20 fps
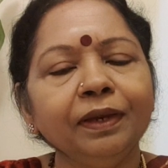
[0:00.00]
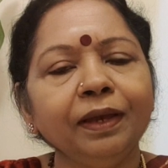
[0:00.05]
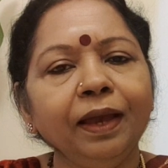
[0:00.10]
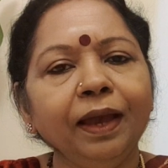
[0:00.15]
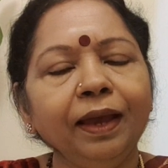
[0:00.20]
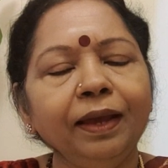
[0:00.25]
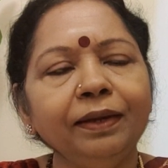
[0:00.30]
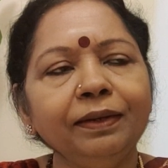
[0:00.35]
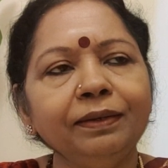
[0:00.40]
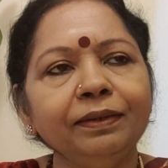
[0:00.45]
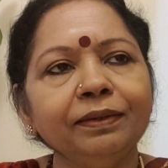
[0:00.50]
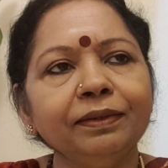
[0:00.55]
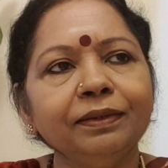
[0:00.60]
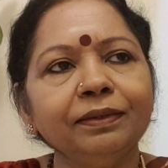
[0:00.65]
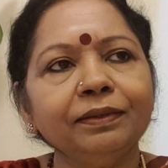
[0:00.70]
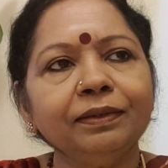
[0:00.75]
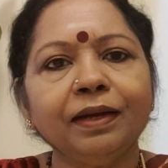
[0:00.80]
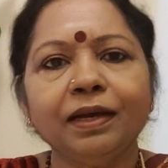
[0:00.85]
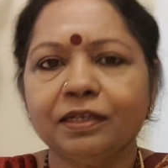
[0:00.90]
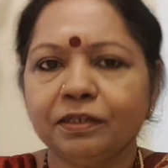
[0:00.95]
and
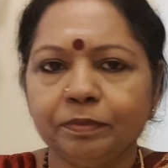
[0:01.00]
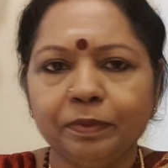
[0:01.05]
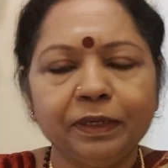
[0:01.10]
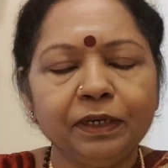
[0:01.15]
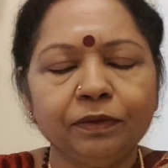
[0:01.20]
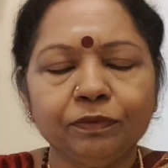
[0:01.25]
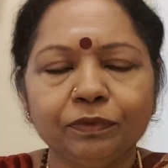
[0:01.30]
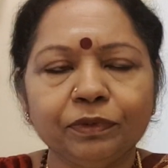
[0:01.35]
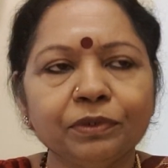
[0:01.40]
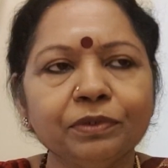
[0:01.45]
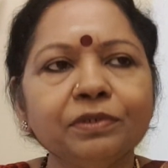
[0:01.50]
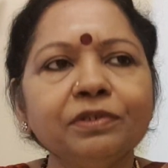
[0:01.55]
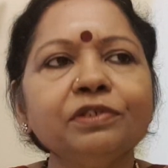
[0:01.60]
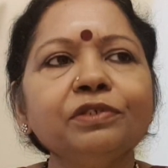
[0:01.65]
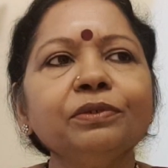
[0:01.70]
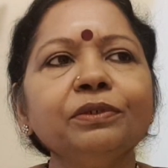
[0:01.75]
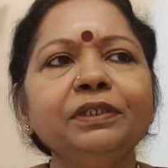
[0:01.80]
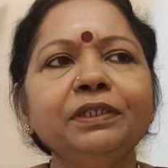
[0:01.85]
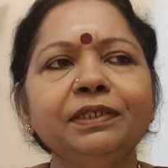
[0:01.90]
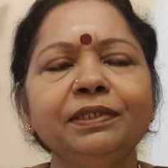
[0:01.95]
husband, of course.
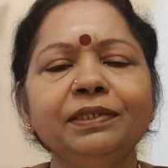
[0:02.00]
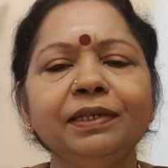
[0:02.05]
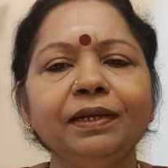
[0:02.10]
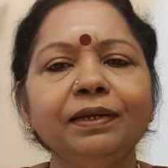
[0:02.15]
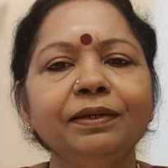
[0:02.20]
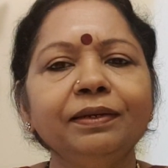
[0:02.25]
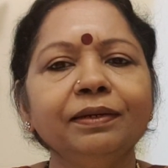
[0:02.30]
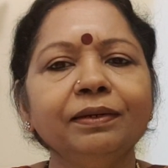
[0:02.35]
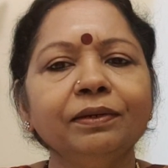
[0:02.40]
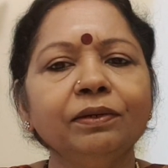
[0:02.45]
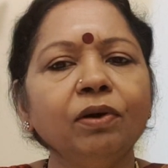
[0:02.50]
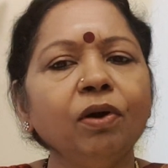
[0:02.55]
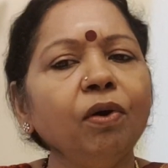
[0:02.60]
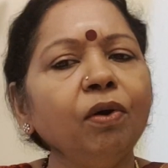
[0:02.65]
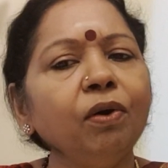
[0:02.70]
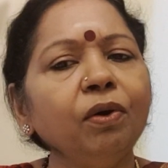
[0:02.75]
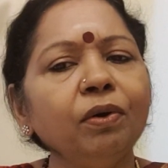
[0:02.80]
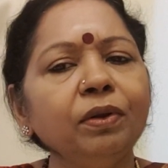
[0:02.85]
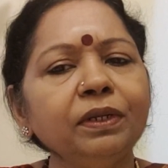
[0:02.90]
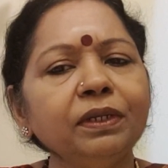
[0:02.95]
So she said
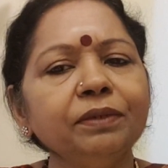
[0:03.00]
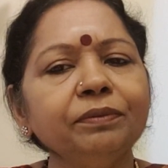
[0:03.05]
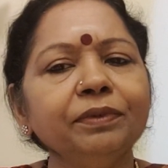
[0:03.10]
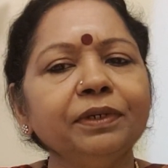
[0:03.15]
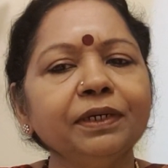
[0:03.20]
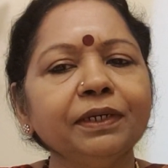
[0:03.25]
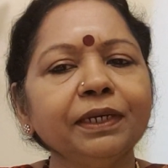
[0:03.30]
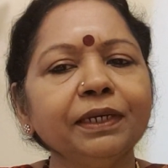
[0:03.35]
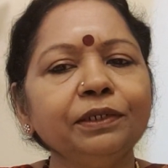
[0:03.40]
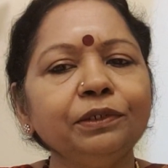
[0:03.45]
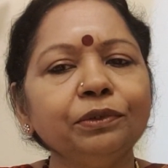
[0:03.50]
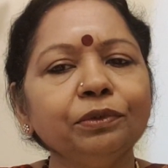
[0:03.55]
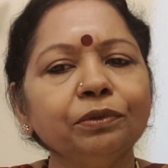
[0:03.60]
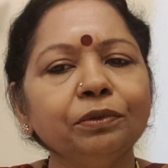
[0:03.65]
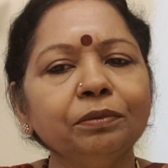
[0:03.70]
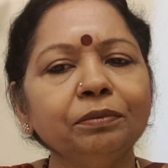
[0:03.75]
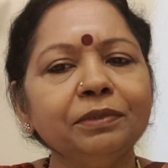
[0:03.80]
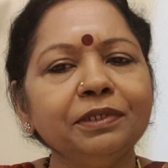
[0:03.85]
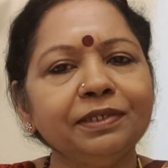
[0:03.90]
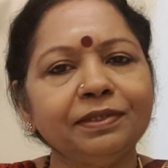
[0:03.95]
all the work at
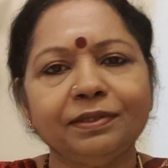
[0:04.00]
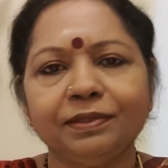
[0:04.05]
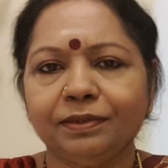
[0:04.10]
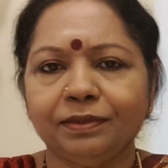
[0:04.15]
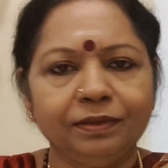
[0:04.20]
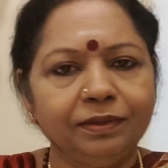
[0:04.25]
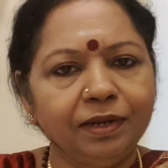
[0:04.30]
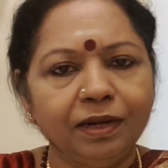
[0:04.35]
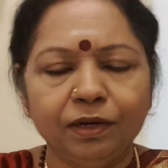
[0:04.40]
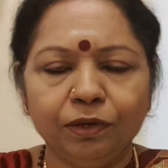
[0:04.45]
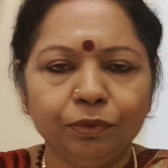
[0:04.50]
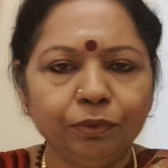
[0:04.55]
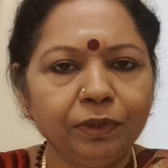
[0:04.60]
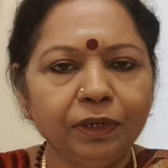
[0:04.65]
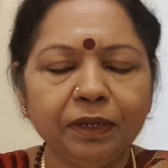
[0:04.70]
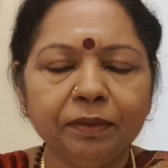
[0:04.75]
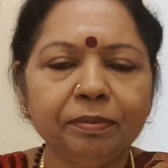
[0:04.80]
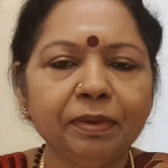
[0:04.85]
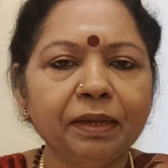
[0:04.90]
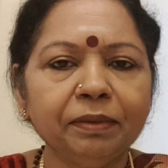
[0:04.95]
home is done
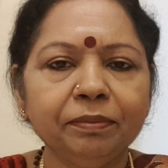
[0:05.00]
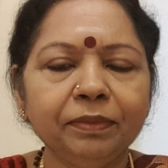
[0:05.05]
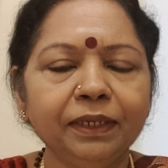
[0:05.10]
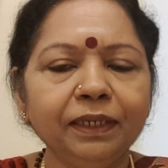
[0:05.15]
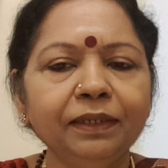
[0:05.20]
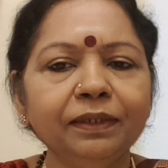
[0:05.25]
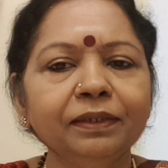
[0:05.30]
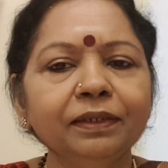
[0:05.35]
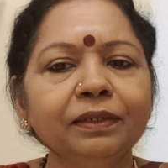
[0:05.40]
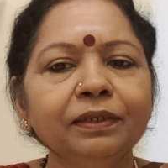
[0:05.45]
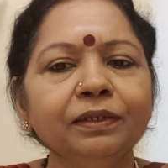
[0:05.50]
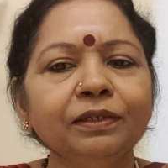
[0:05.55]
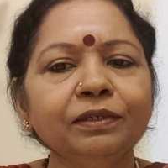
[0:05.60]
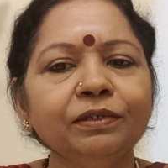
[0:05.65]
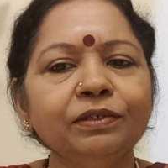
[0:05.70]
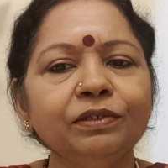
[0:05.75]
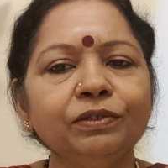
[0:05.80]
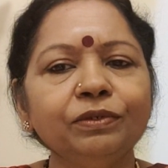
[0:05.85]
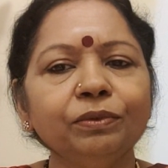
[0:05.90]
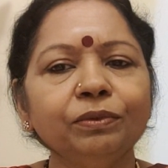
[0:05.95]
only by me.
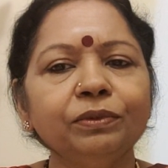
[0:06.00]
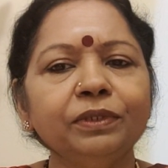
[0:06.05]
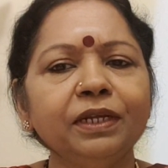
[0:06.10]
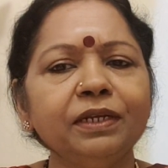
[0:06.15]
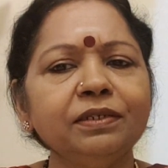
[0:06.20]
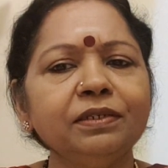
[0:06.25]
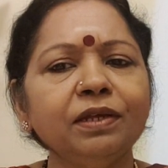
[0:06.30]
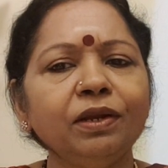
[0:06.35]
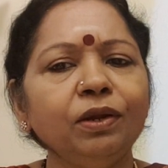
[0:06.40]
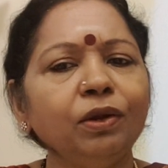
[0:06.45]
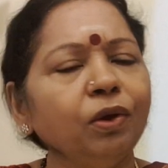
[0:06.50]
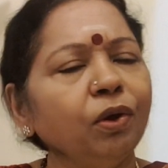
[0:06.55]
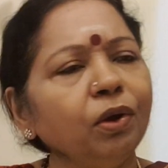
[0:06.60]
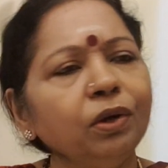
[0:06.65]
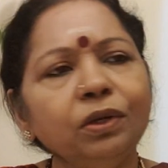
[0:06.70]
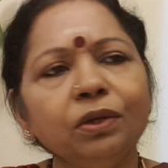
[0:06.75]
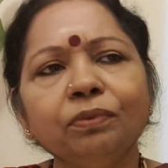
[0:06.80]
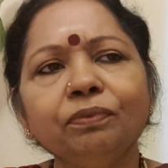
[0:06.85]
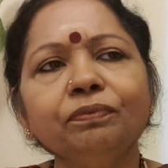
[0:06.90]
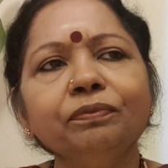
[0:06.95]
So there is a
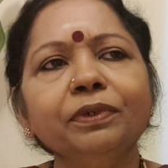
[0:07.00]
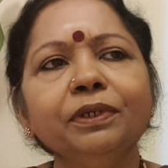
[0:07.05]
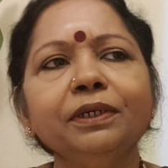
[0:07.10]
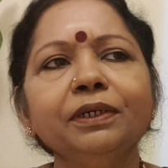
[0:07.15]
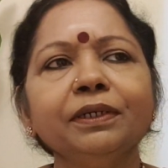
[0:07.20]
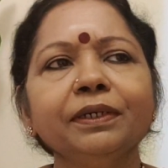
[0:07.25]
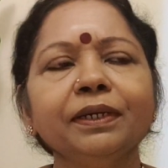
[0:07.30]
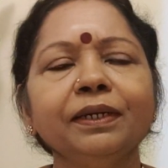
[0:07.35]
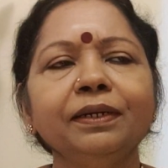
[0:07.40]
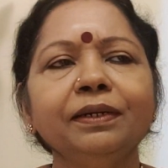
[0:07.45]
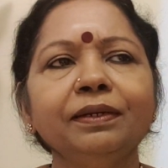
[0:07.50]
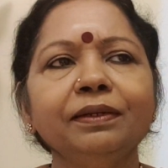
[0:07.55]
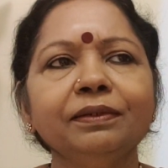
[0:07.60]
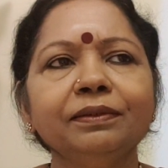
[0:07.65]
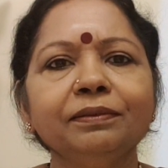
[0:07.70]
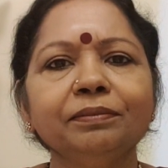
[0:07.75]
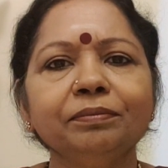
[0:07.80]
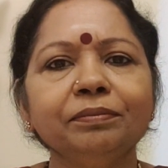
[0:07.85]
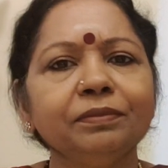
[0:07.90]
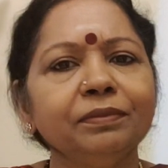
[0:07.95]
lot of work and
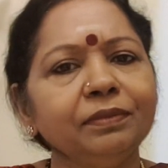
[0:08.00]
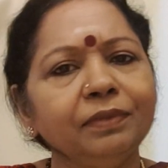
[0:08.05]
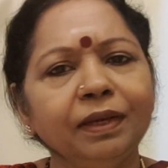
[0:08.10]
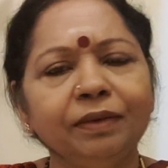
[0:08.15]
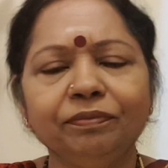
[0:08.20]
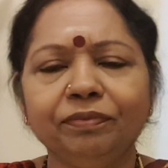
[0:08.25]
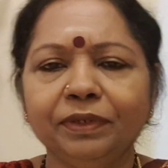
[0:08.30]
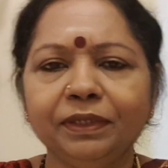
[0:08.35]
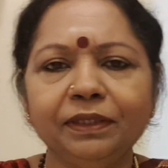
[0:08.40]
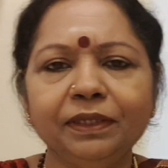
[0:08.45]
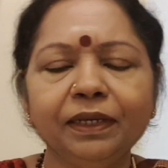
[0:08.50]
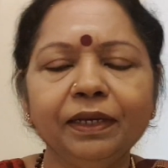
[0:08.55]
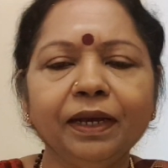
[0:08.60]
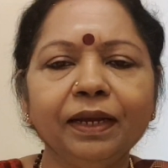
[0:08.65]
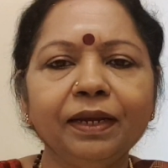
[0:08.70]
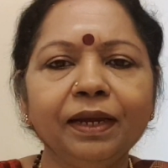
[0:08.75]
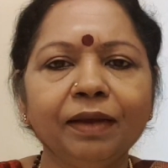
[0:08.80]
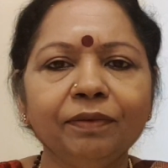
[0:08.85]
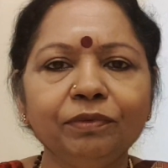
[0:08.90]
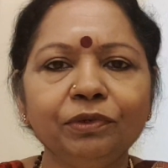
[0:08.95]
everything
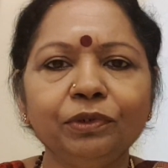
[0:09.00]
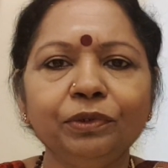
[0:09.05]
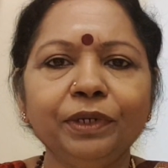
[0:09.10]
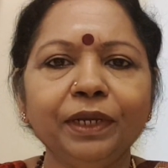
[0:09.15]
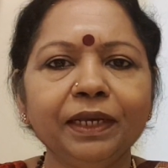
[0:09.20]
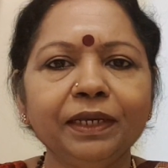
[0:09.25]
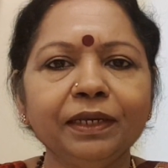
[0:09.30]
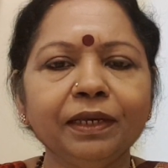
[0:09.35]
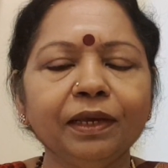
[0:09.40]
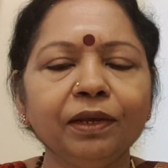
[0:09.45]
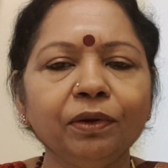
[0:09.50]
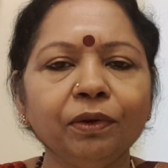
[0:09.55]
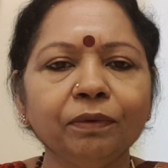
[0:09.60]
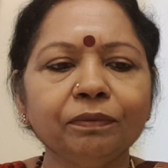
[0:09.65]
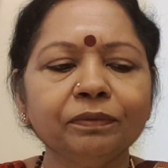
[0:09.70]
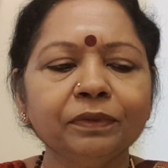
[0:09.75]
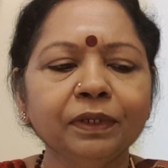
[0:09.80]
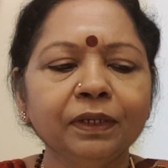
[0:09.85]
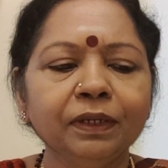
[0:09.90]
I have to take care of.